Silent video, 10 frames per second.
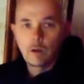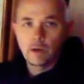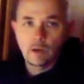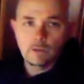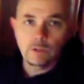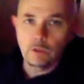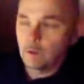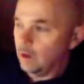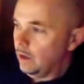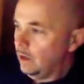Alright,
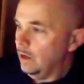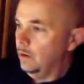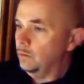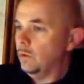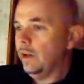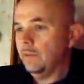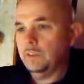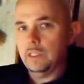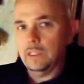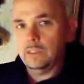also, right
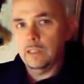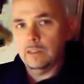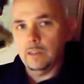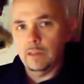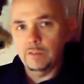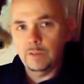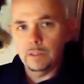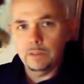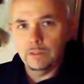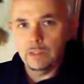after you get done
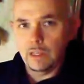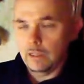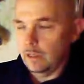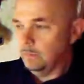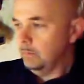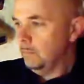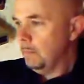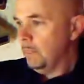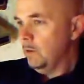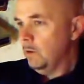filling your tank up
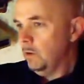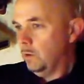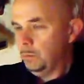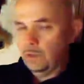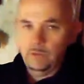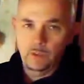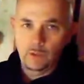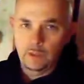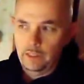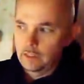or putting
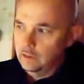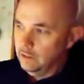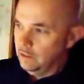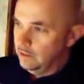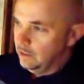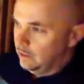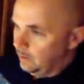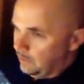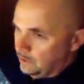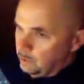fuel in it,
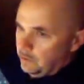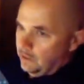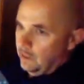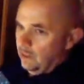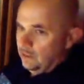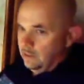if it's been